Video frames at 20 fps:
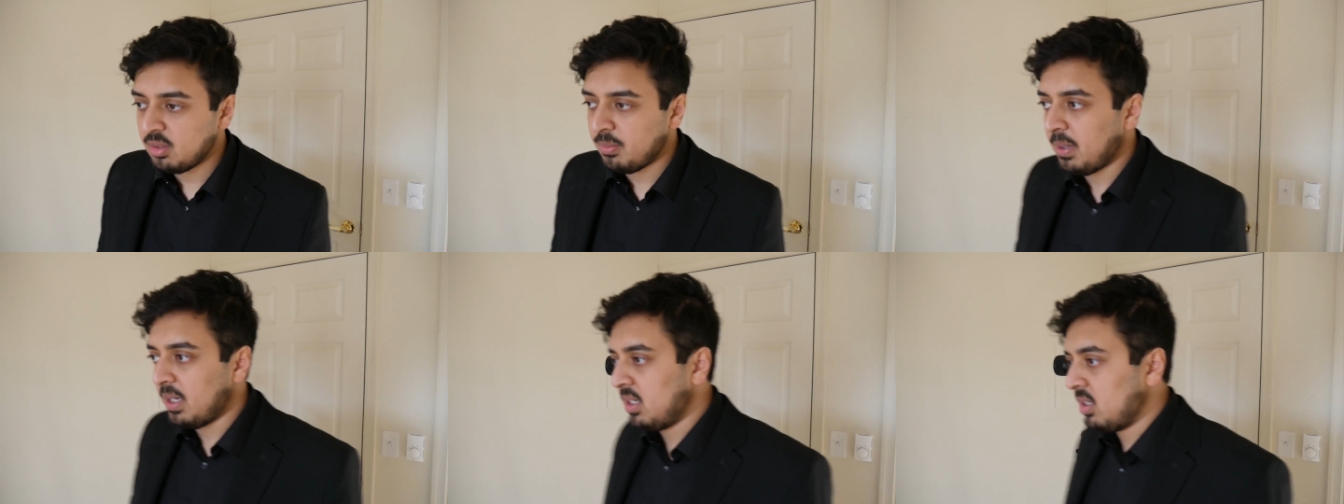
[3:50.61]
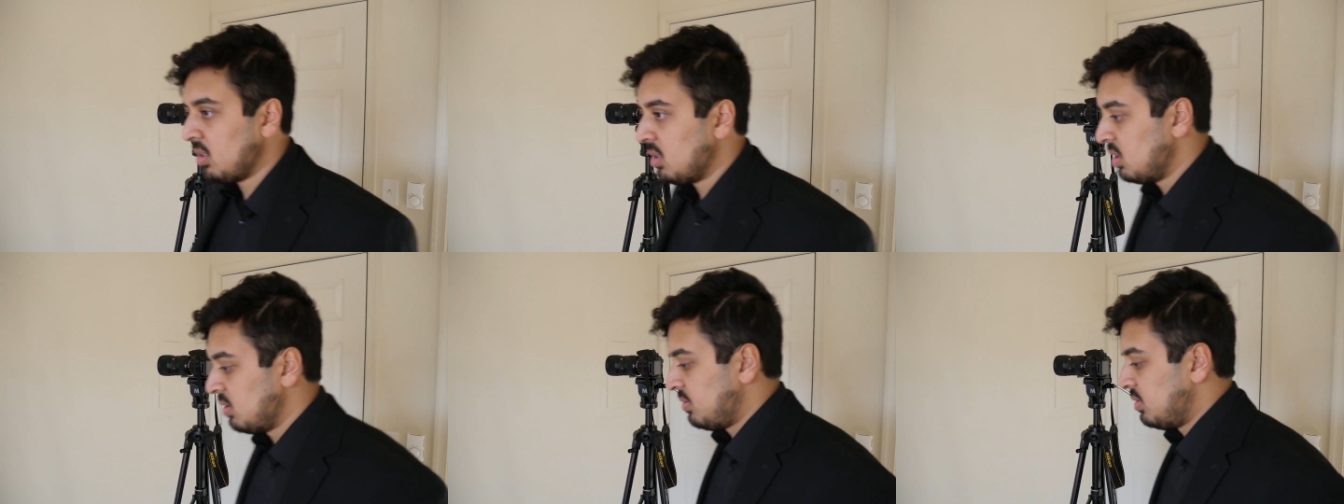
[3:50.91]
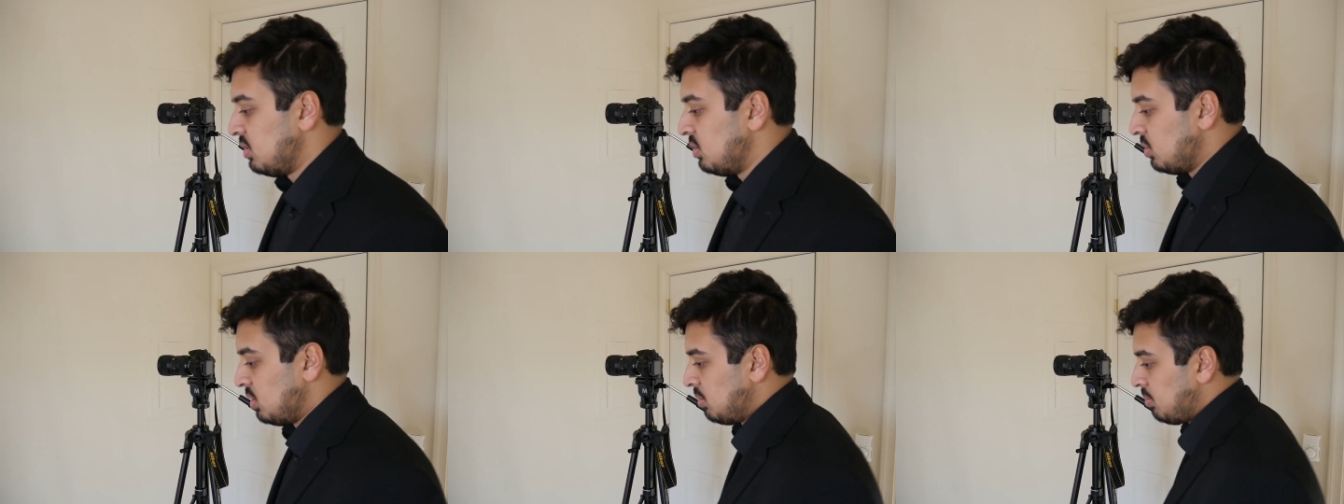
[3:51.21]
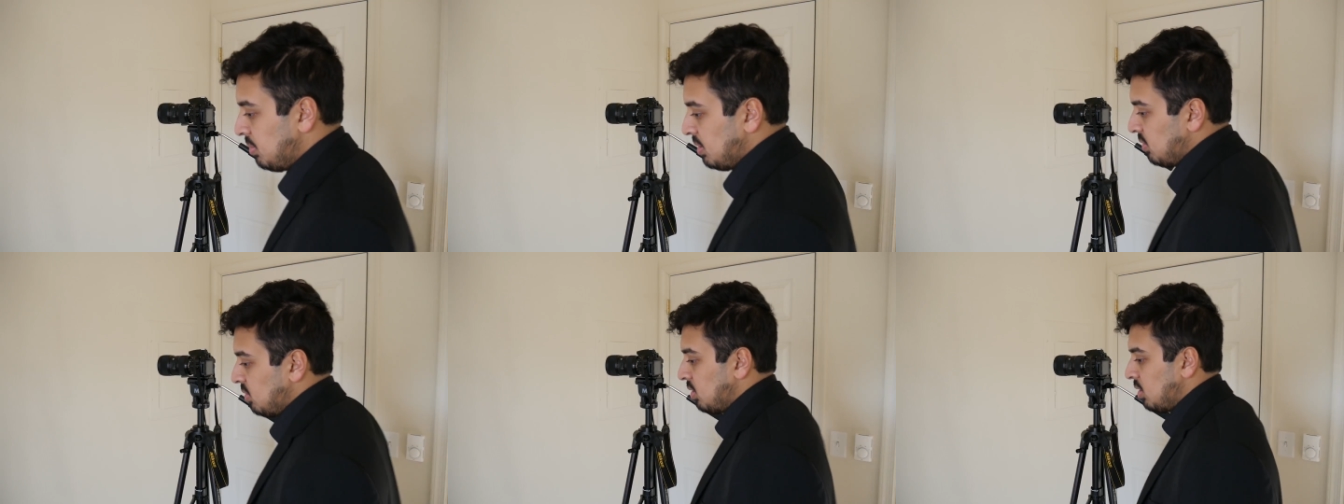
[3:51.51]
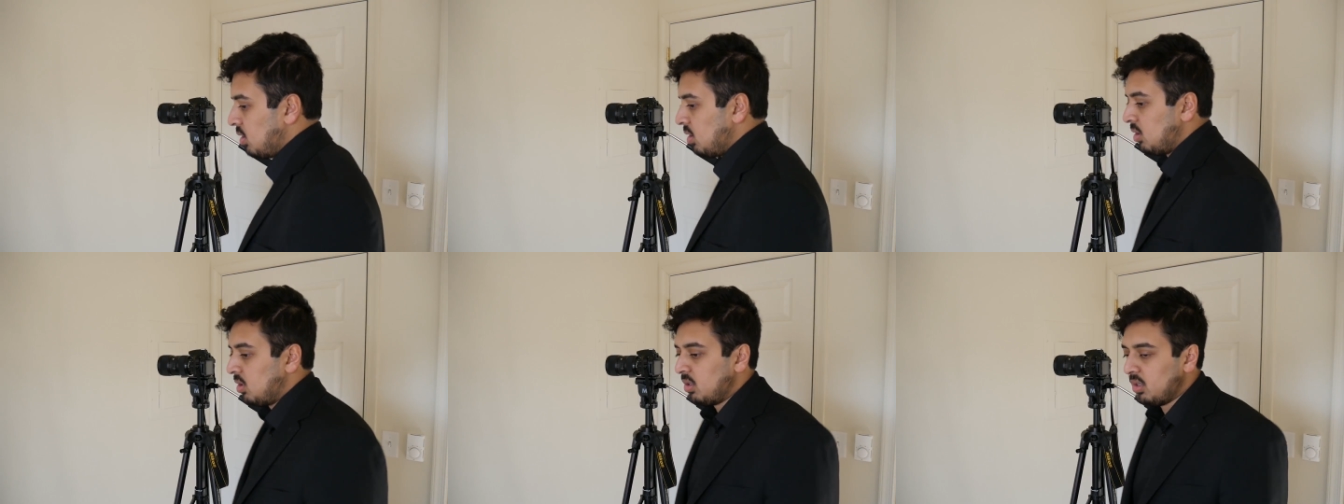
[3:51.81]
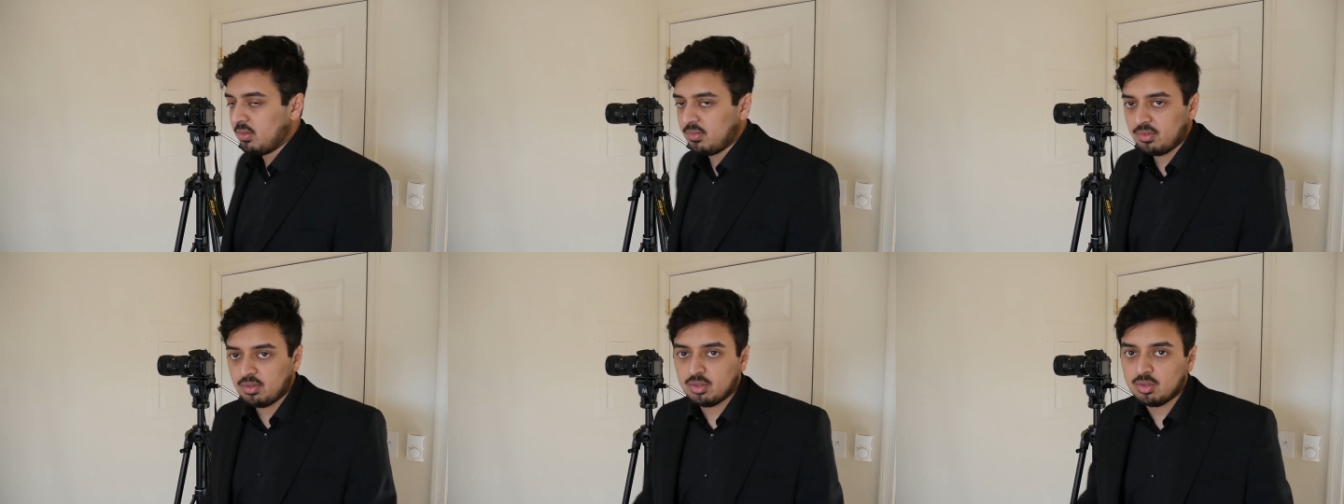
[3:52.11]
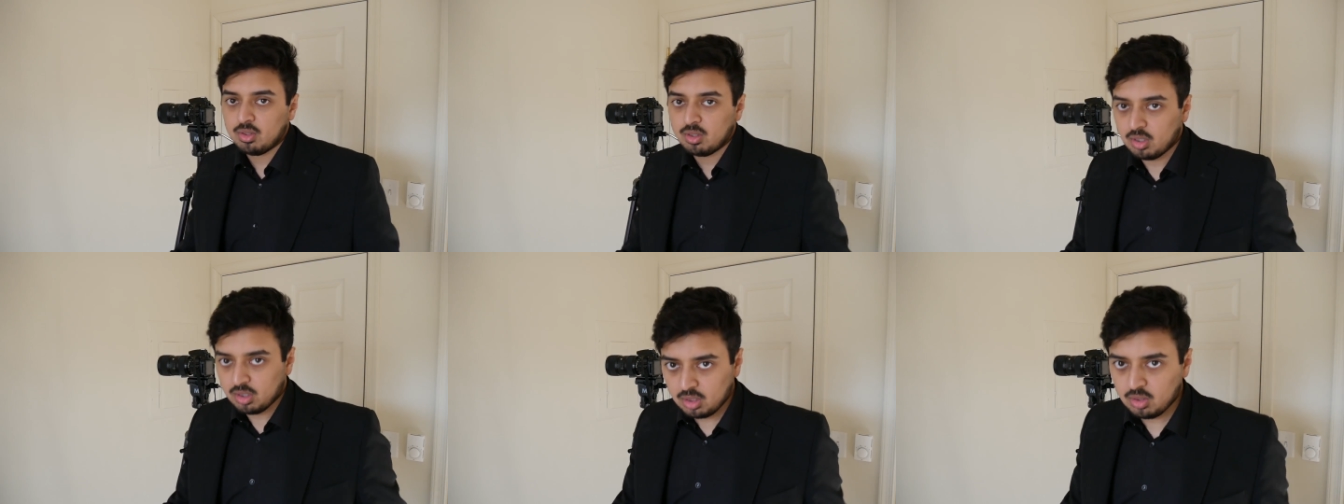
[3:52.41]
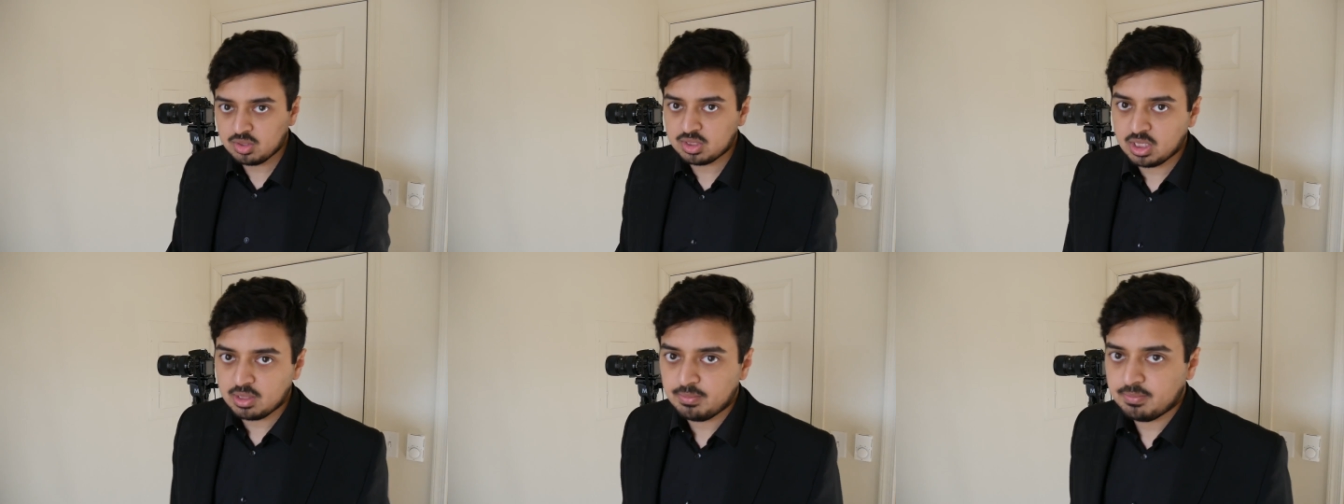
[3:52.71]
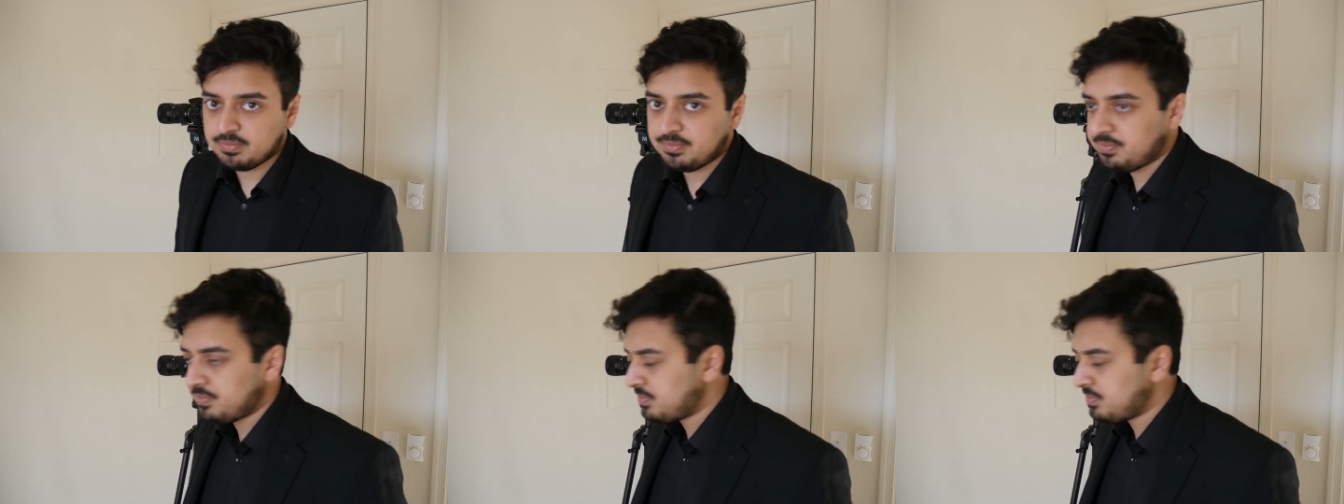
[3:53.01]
depending on if you're doing B-roll or if you're doing a close-up.